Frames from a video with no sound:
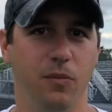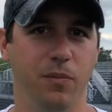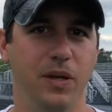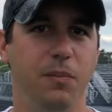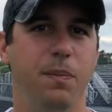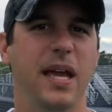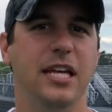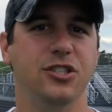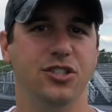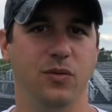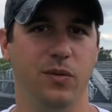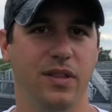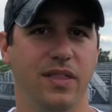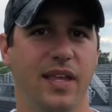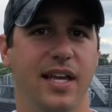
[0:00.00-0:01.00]
be
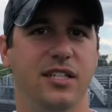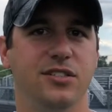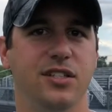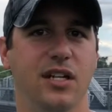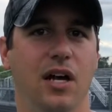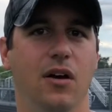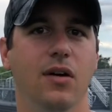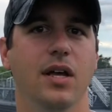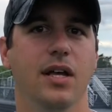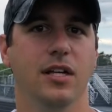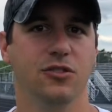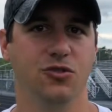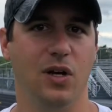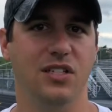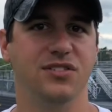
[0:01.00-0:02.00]
patient with things,
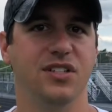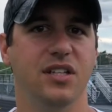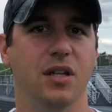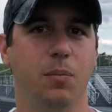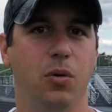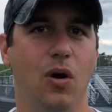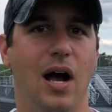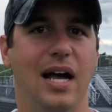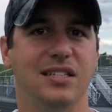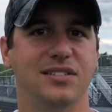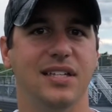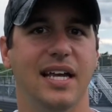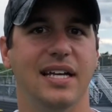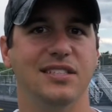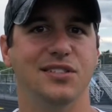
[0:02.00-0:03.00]
trust in the
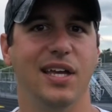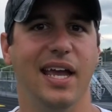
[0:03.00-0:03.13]
process.